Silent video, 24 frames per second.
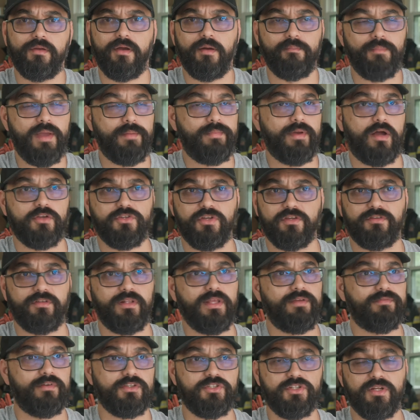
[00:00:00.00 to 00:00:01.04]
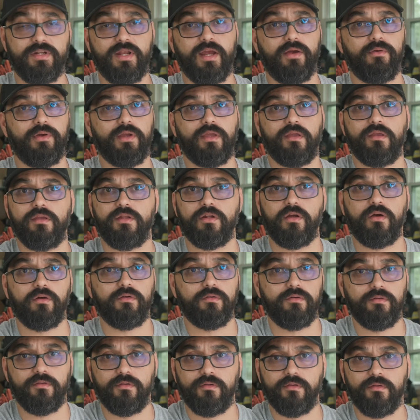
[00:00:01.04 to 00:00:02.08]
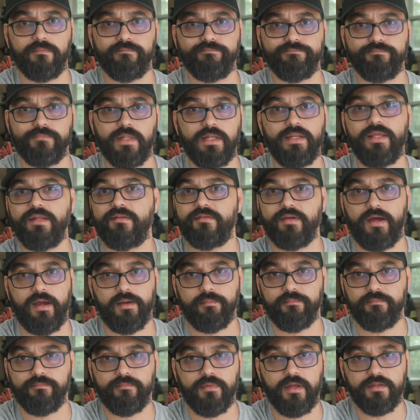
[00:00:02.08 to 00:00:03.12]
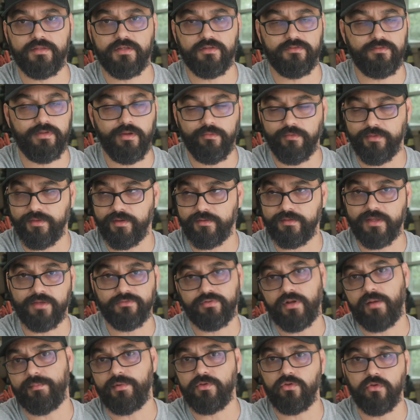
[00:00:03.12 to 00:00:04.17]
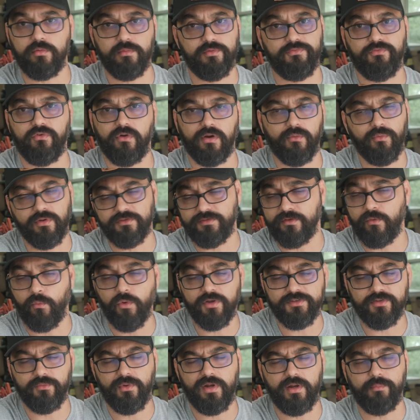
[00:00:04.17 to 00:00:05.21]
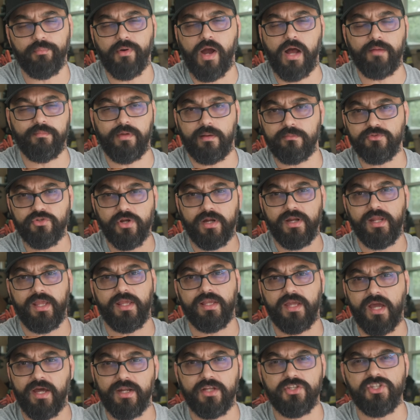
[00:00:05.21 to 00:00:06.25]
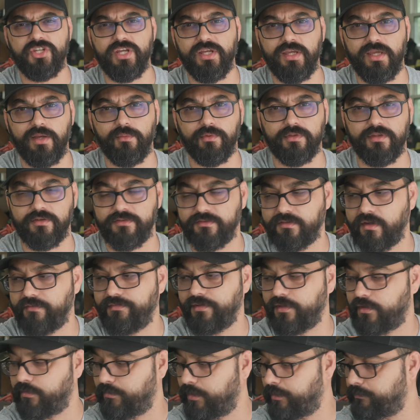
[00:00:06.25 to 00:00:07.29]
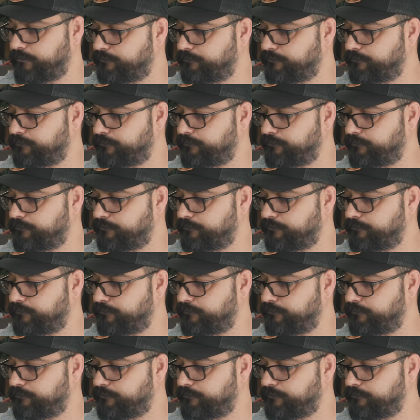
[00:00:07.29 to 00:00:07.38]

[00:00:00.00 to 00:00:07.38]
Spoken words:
Maybe I'll just leave a generic, lead time and just deal with it. That's what I've been doing before. It wasn't really a problem, but I'm trying to get kind of cheeky with this stuff a little bit.